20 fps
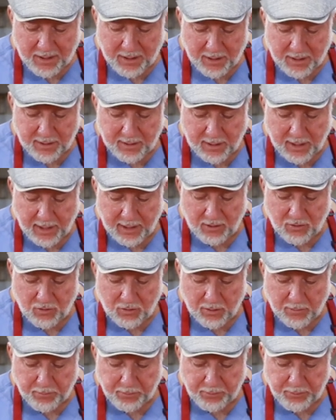A nice
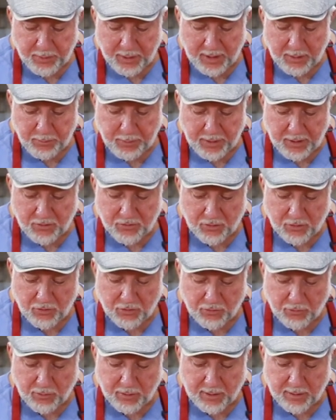big piece of
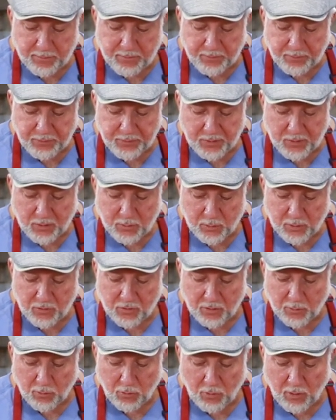shrimp with
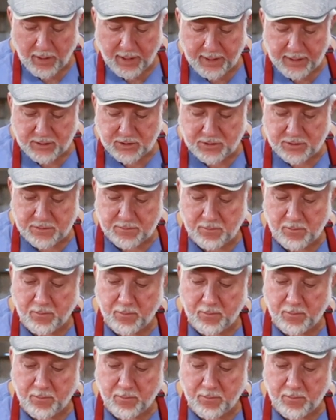some rice.